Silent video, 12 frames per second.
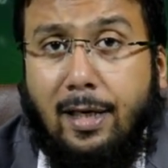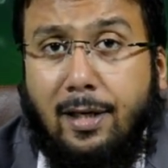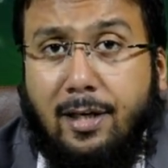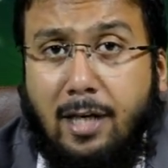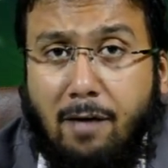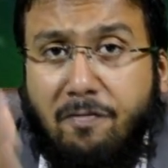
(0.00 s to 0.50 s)

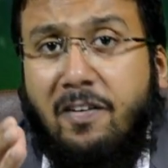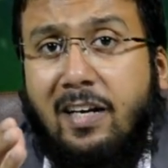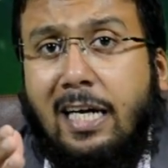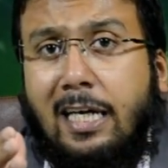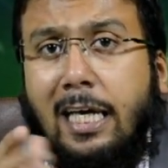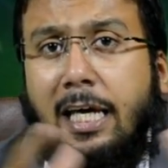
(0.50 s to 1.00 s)

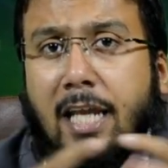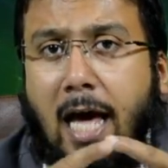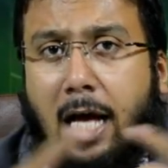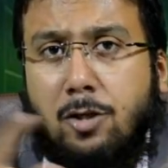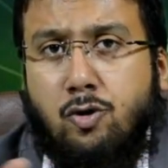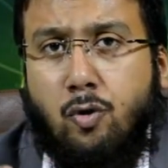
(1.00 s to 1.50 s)
definitely
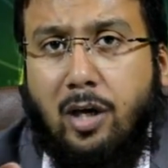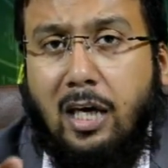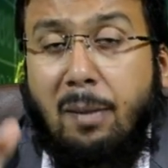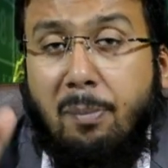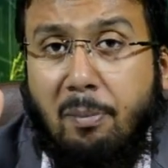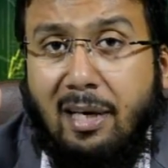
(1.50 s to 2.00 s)
enhance your
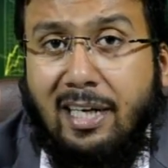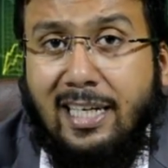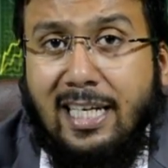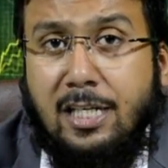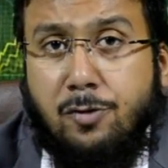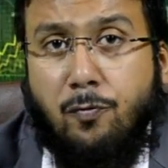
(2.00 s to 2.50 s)

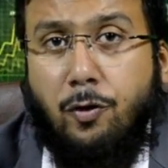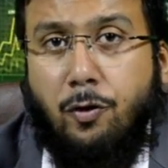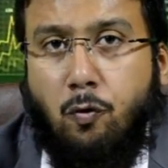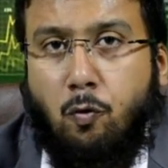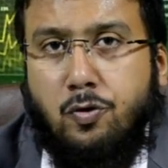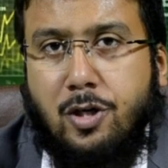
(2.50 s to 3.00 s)
capabilities for
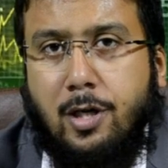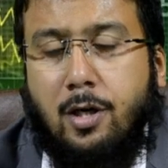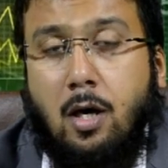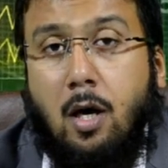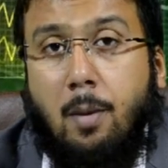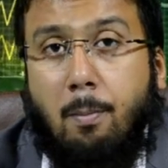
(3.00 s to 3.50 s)
using
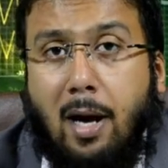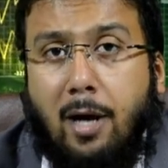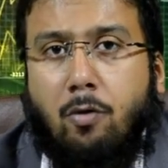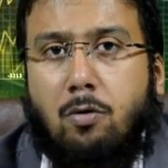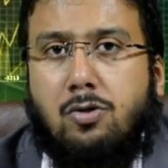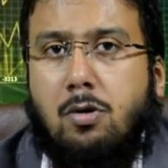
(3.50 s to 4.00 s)

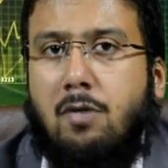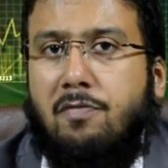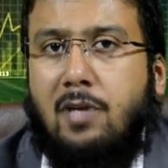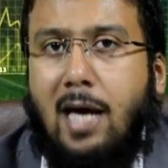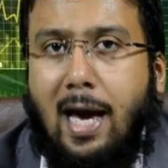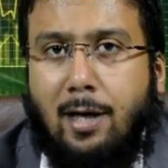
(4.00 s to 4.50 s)
Microsoft
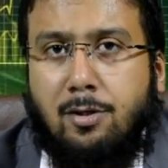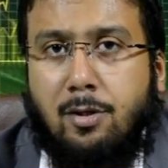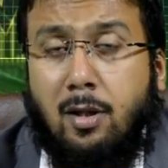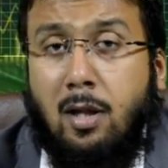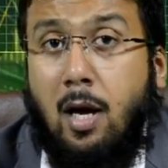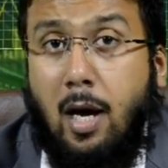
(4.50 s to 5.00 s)
Excel
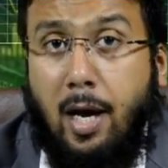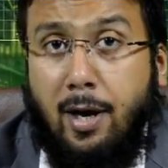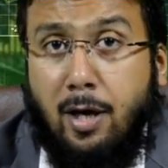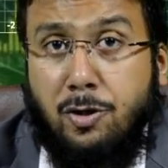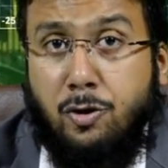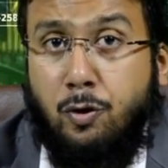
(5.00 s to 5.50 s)
and
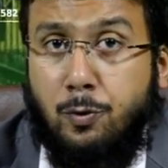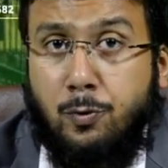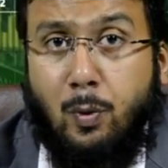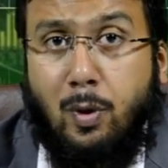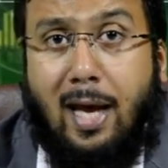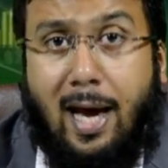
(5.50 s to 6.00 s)
its useful
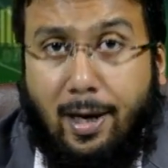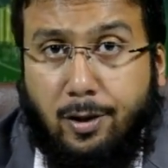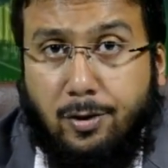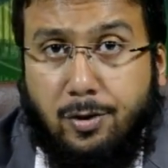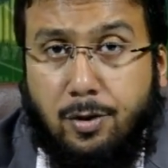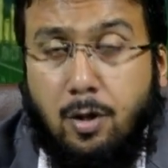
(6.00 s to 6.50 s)
hacks.